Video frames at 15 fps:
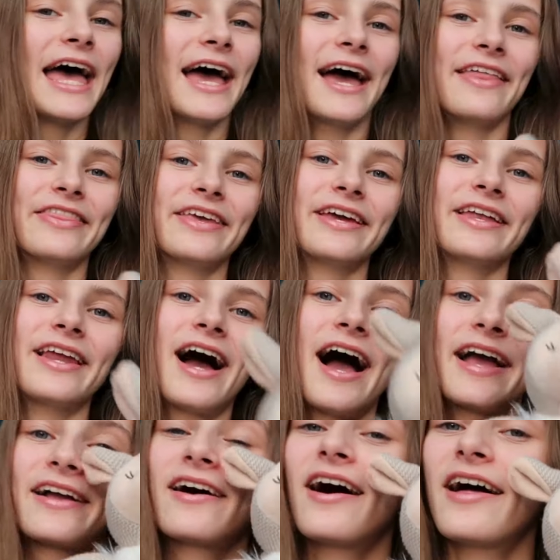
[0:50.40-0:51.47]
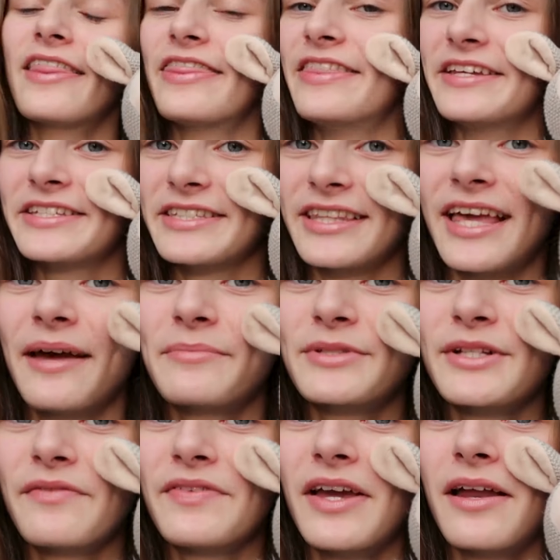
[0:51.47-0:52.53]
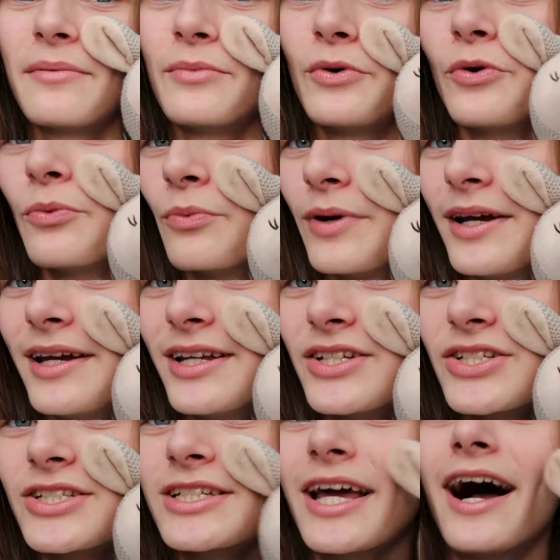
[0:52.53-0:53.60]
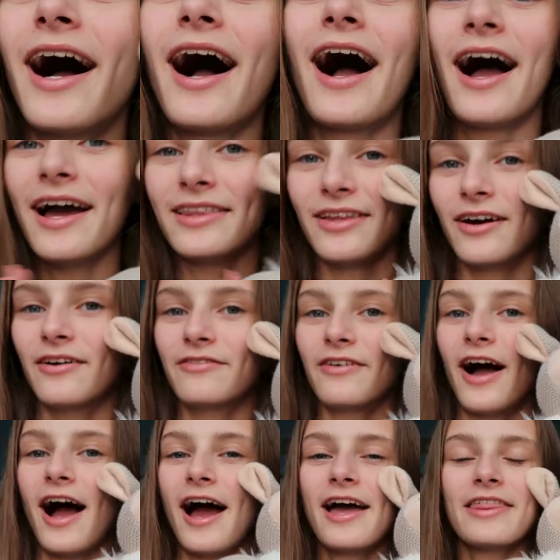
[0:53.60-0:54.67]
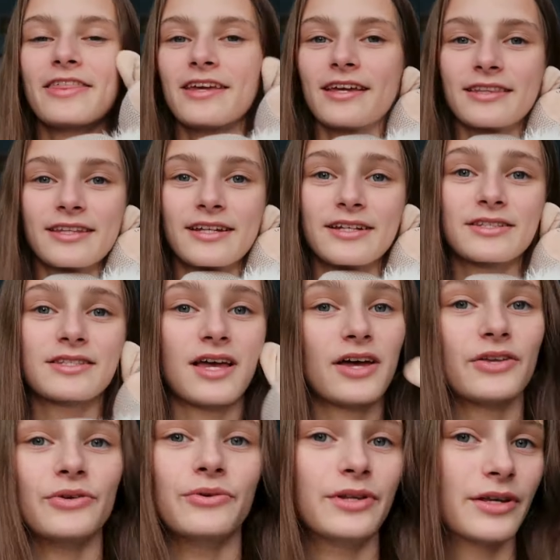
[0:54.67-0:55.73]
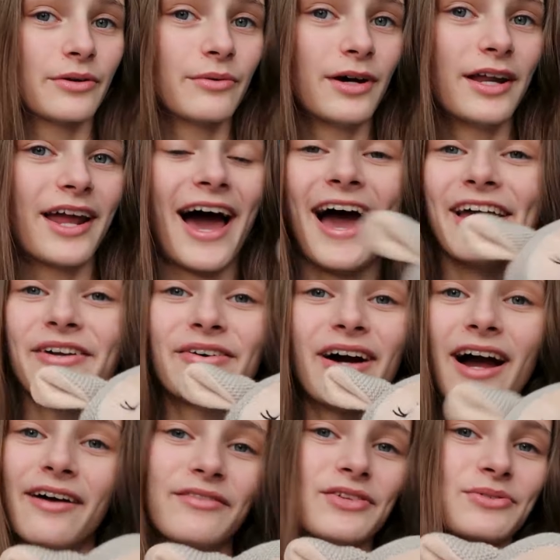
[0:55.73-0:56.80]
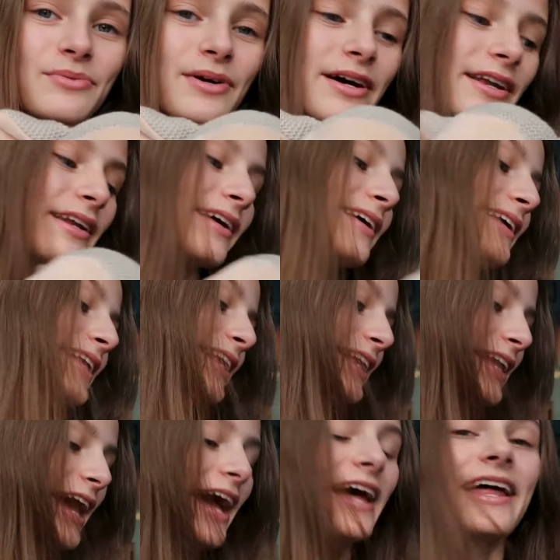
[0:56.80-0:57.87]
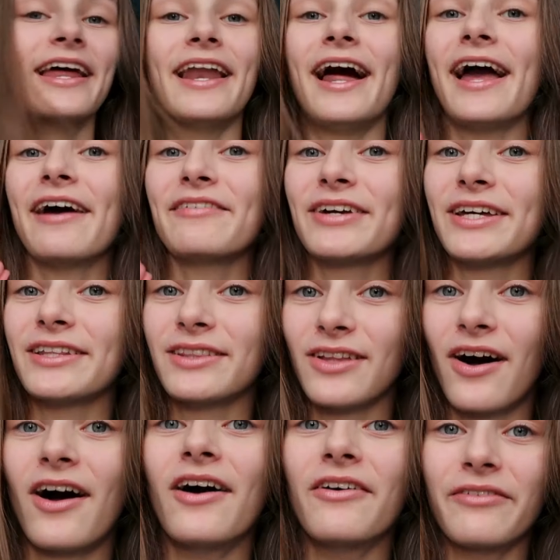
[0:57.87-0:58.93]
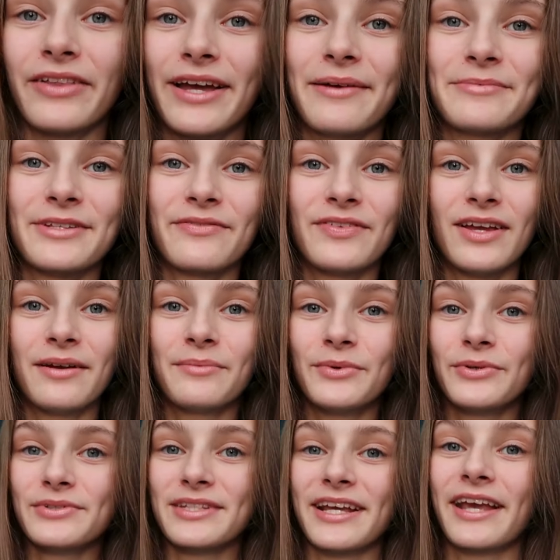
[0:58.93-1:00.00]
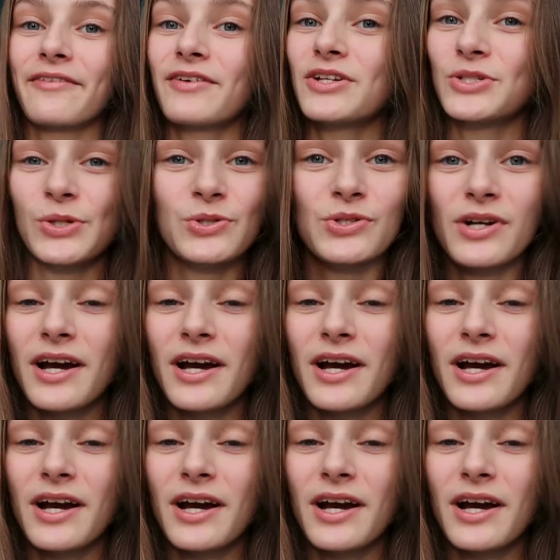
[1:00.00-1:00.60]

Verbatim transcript: And then I got this lamb stuffed animal, which I love. I think that it's a unique one. I don't have this one yet and I have a lot of lamb stuffed animals like if I showed you